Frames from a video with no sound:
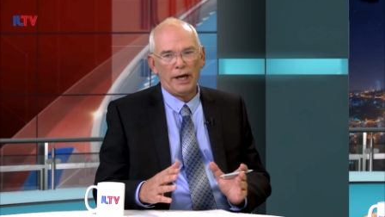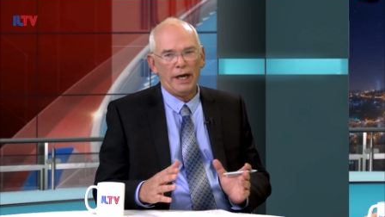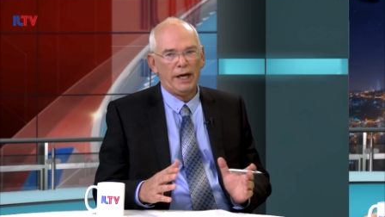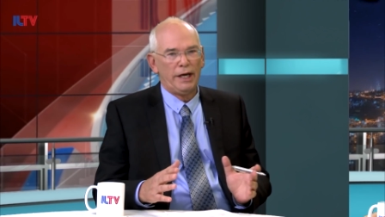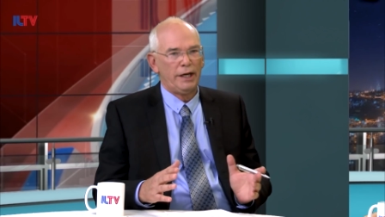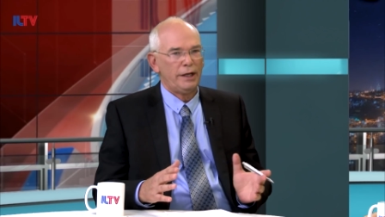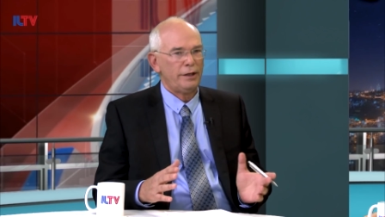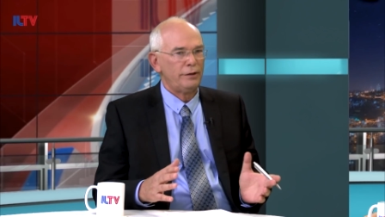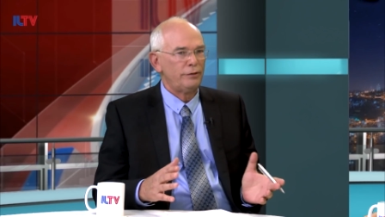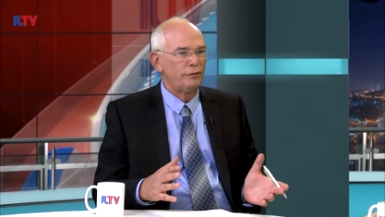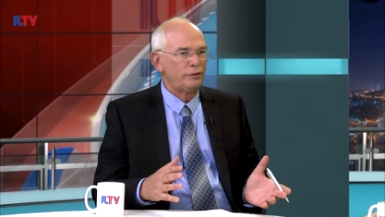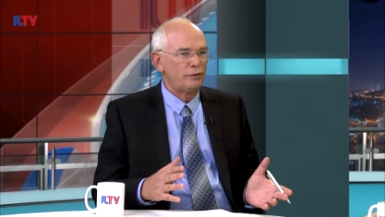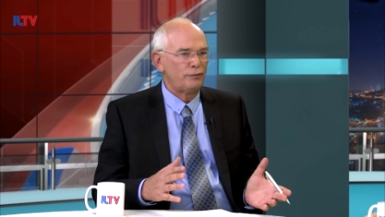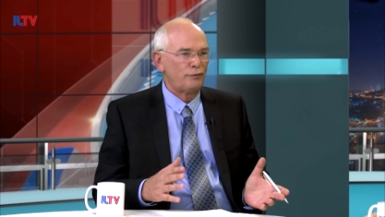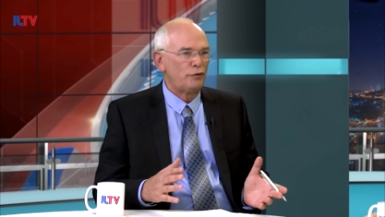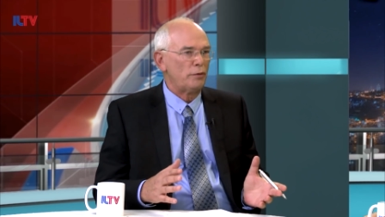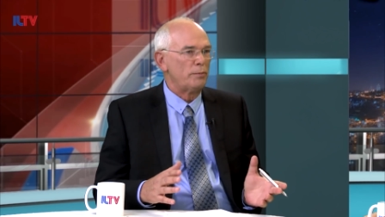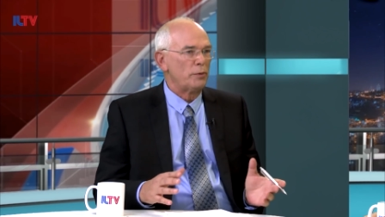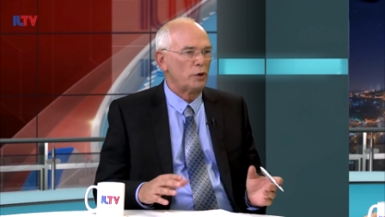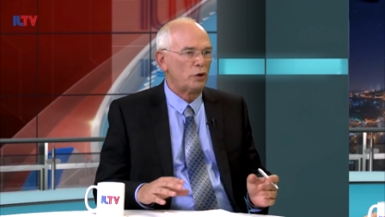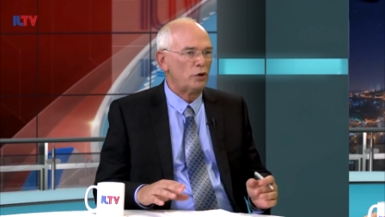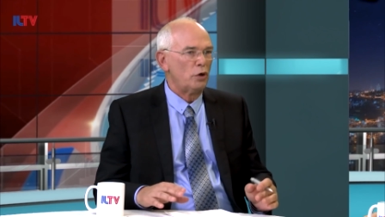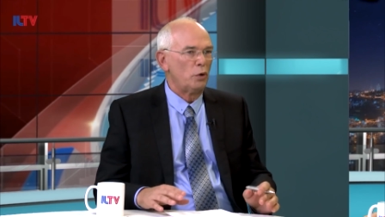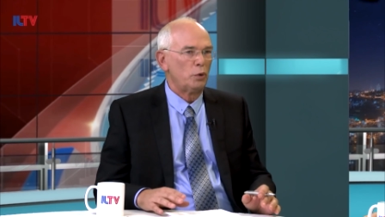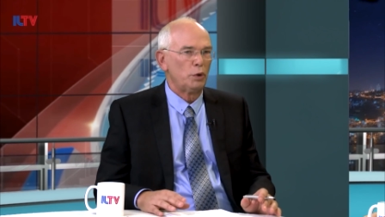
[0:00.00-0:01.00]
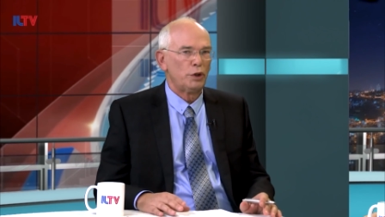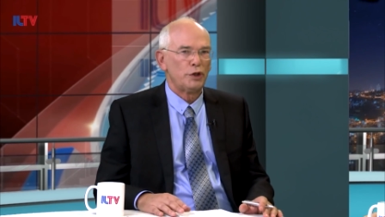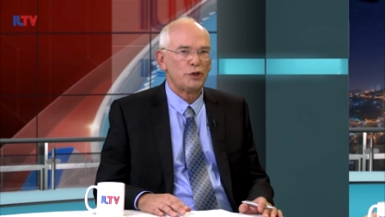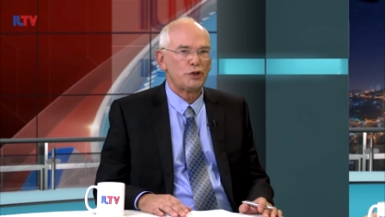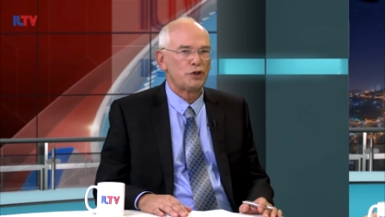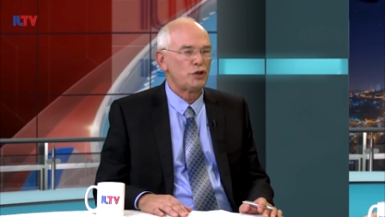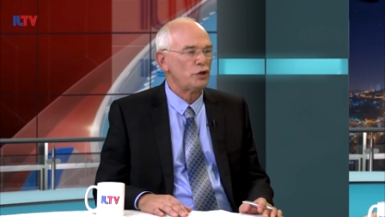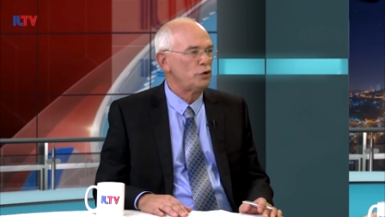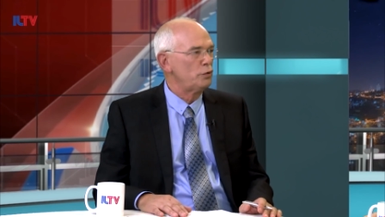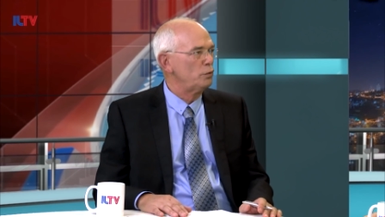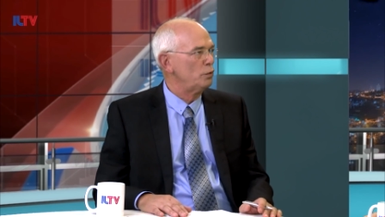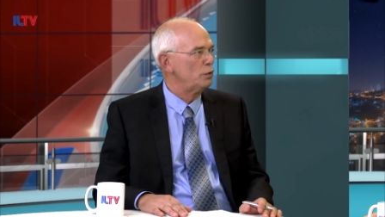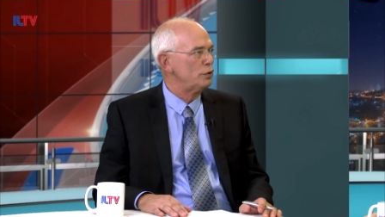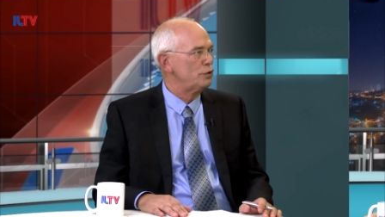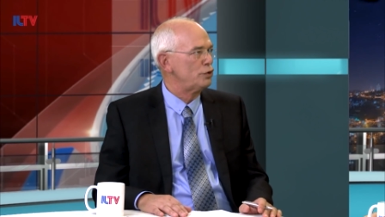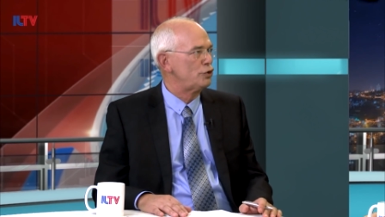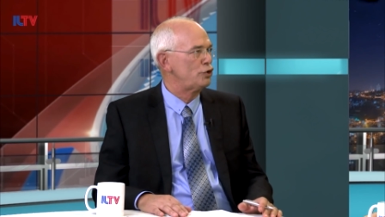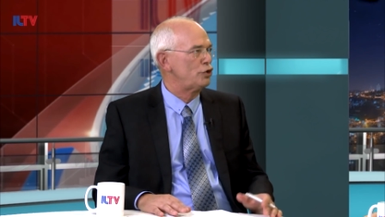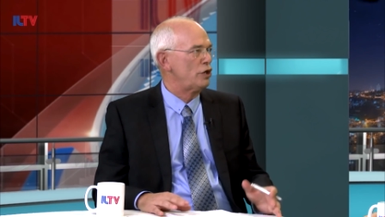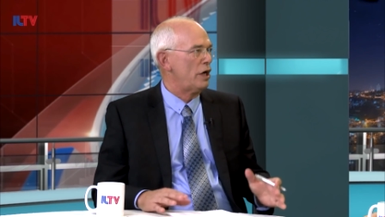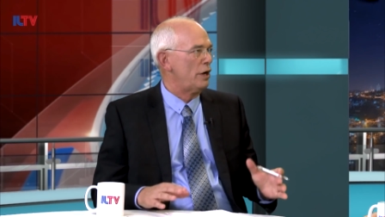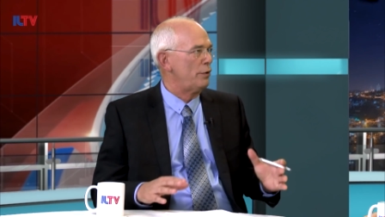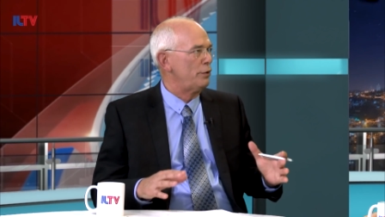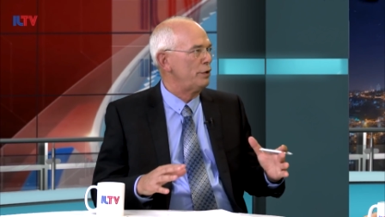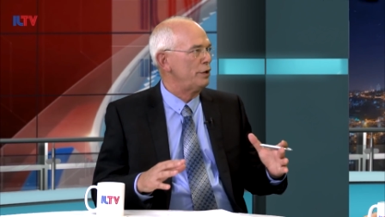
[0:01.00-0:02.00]
and from the coalition was
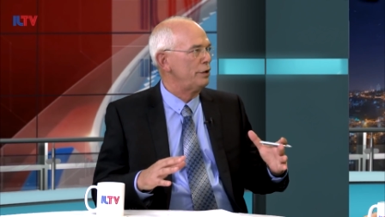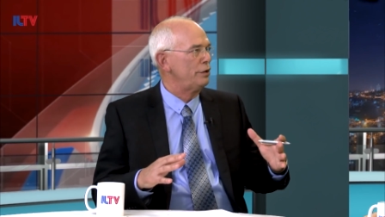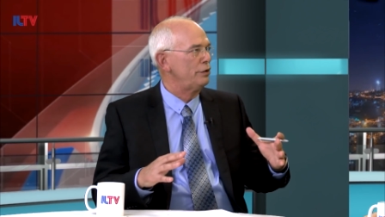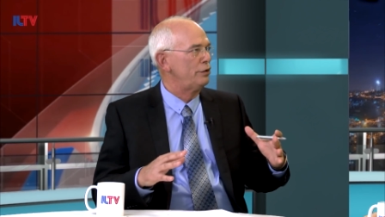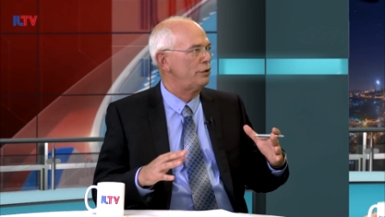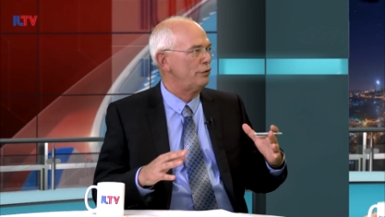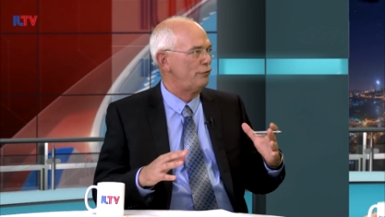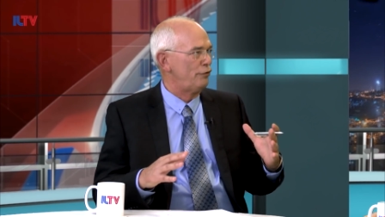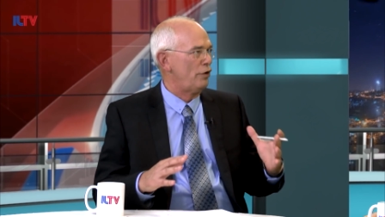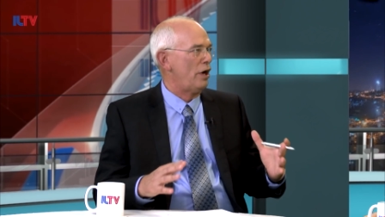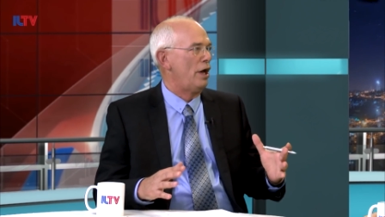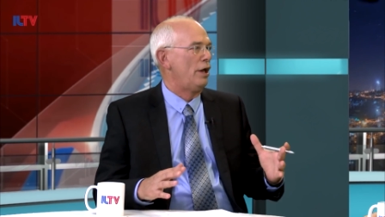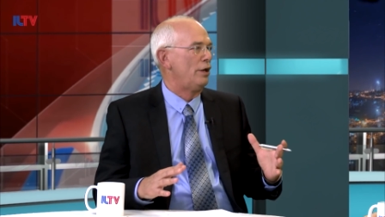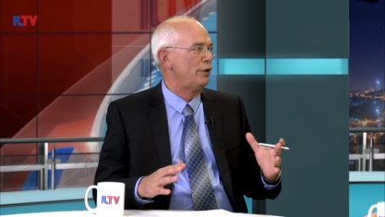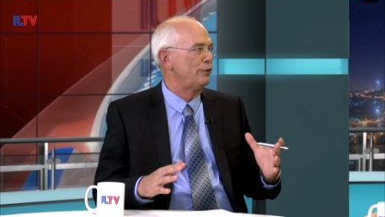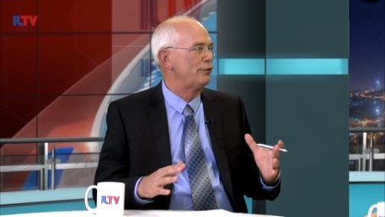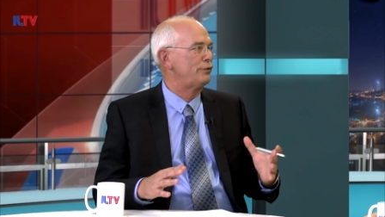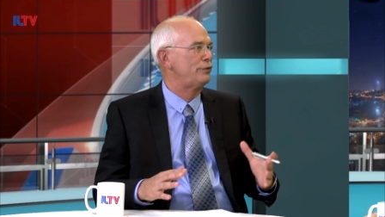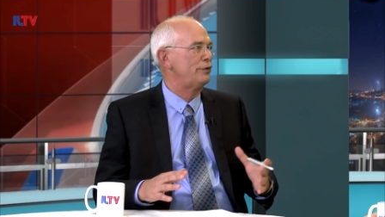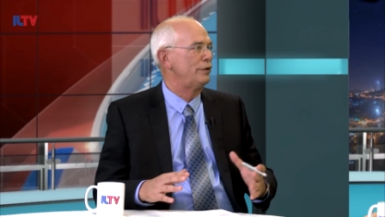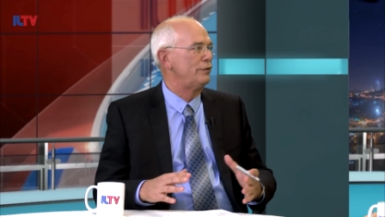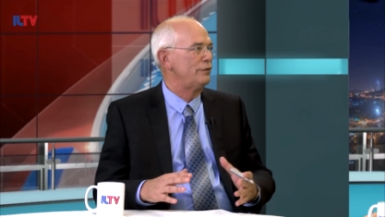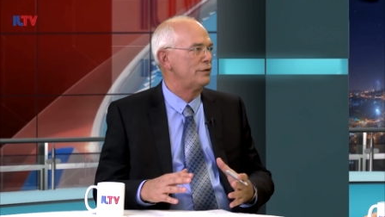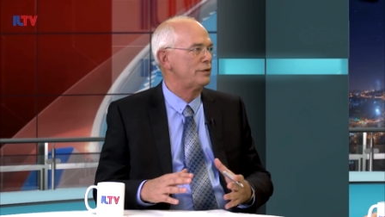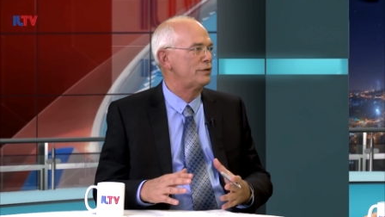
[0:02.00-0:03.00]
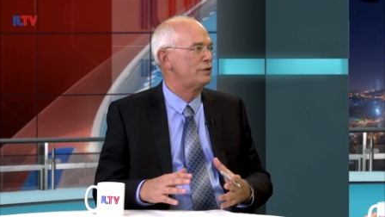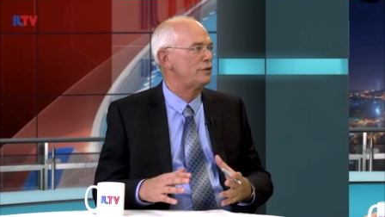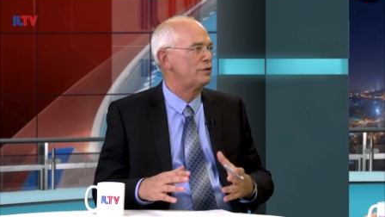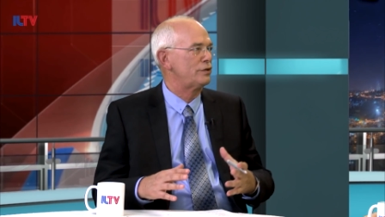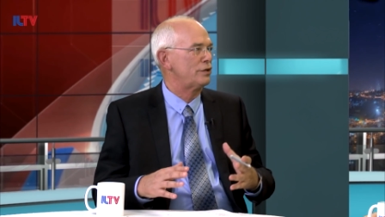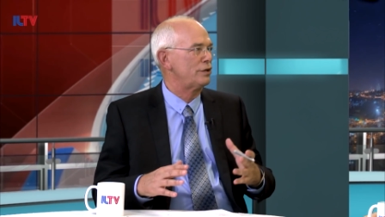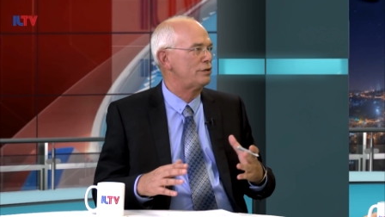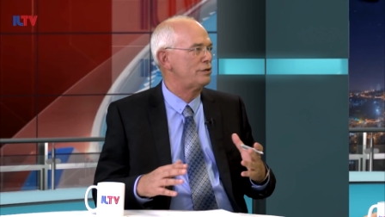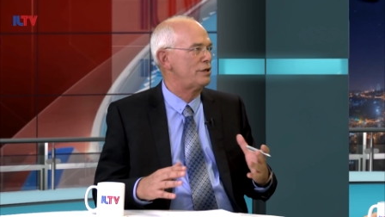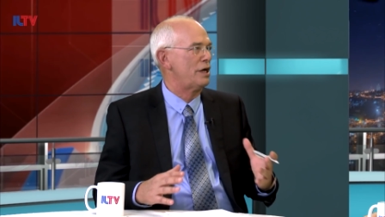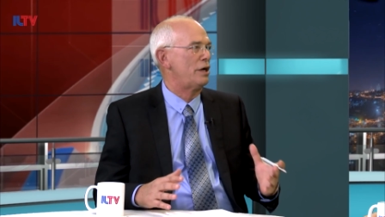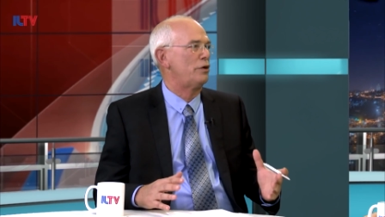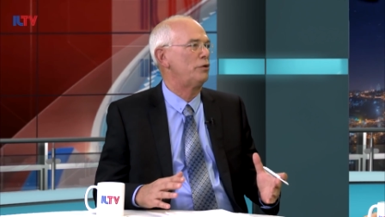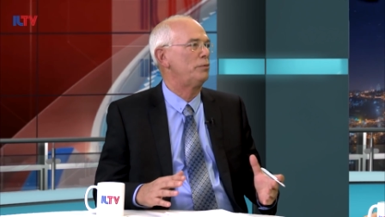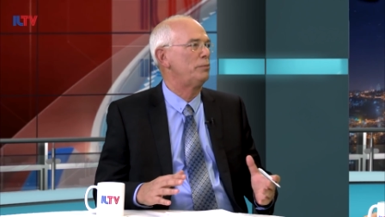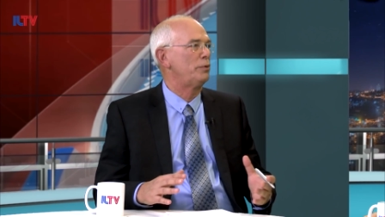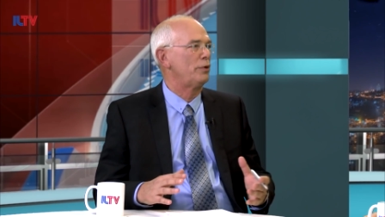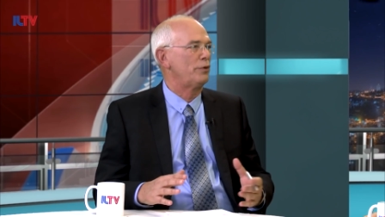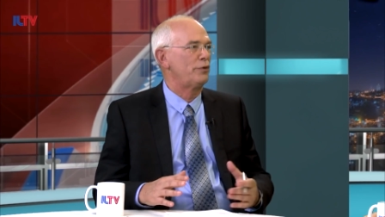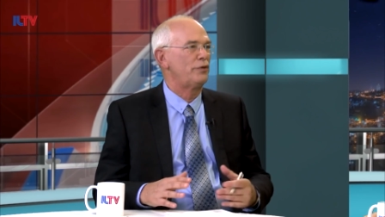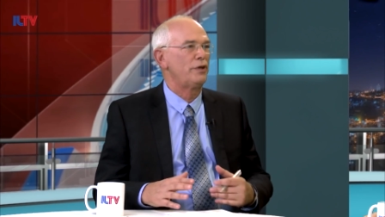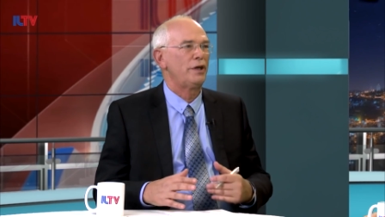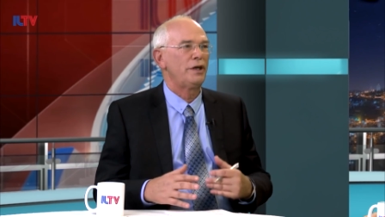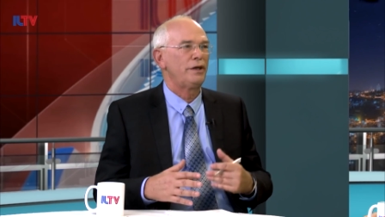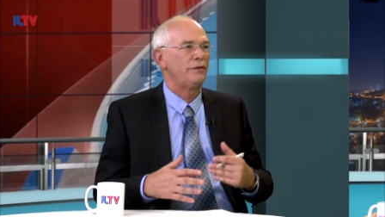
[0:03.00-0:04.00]
shouting Gewalt and this is a
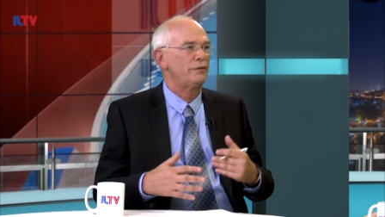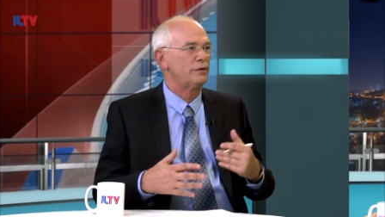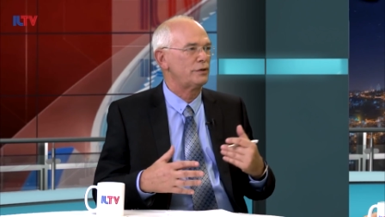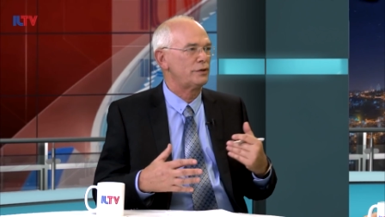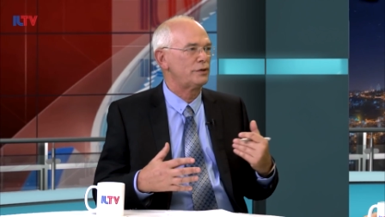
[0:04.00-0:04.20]
terrible thing,